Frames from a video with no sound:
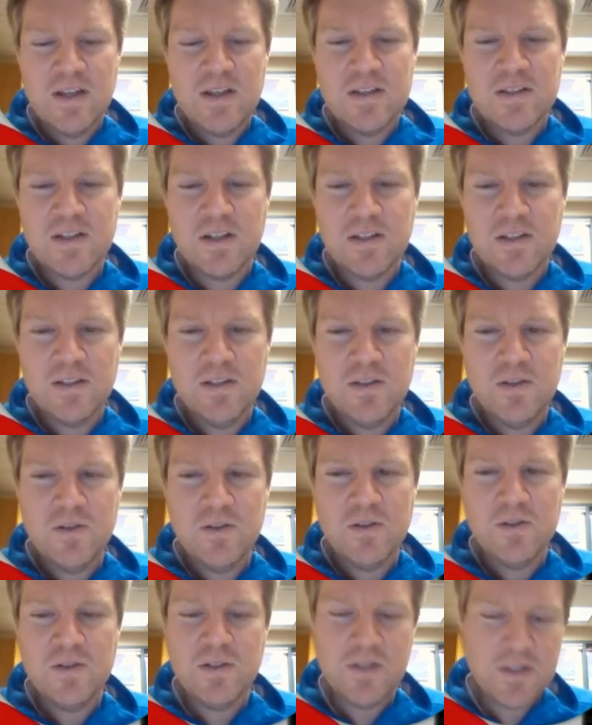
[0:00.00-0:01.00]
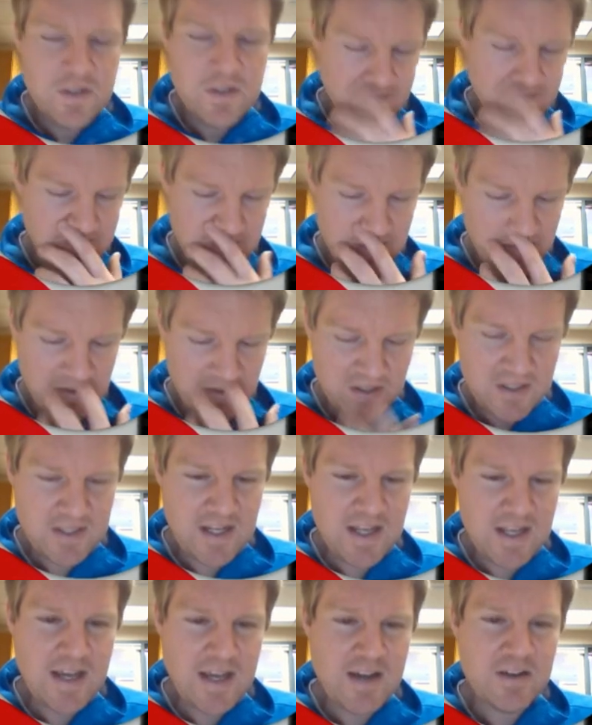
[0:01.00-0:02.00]
saloons, people
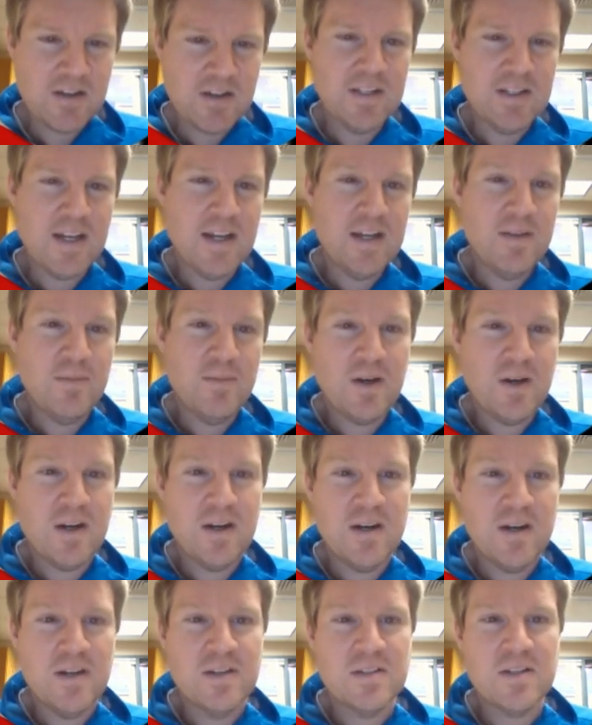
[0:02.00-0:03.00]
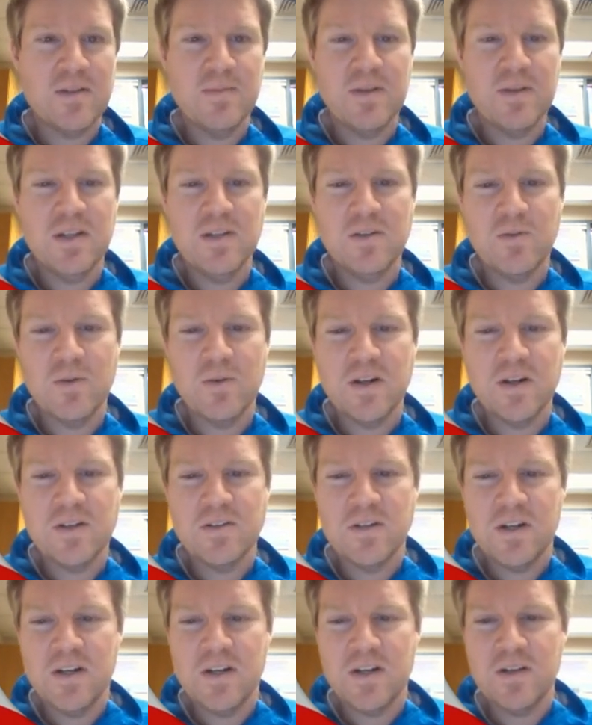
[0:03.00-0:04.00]
staying out all night at bars, coming into work
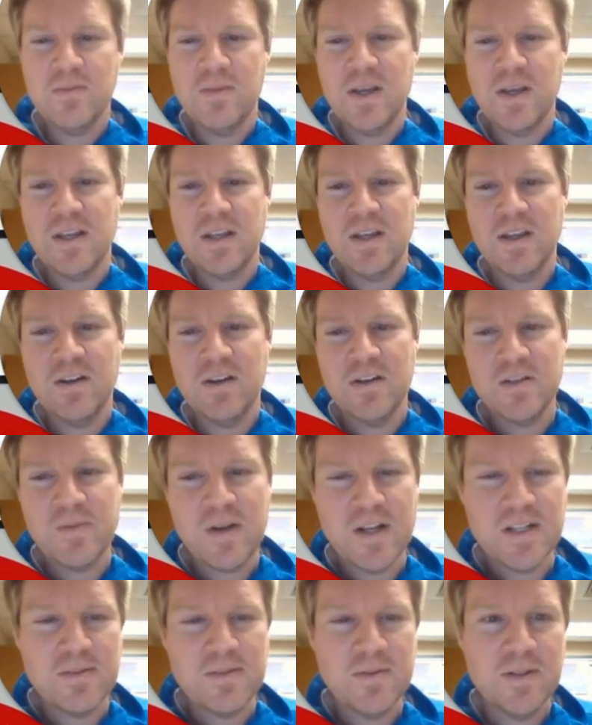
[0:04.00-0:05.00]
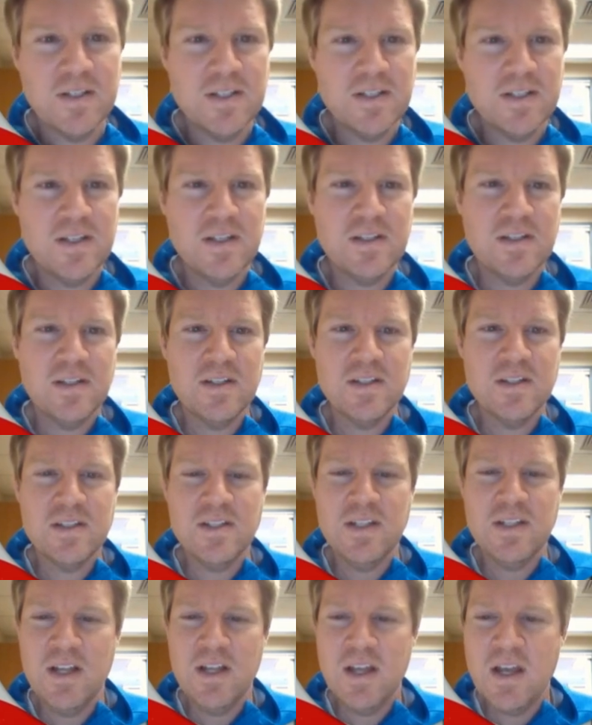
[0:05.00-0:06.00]
drunk, making irresponsible
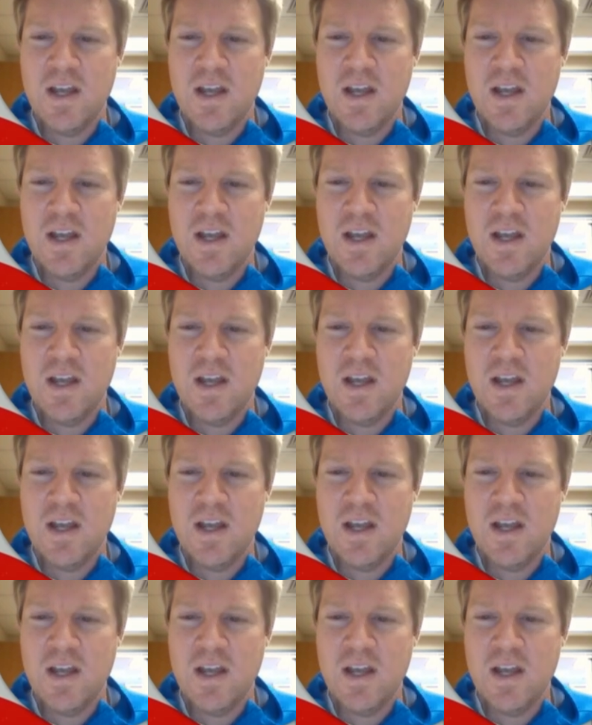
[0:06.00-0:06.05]
decisions.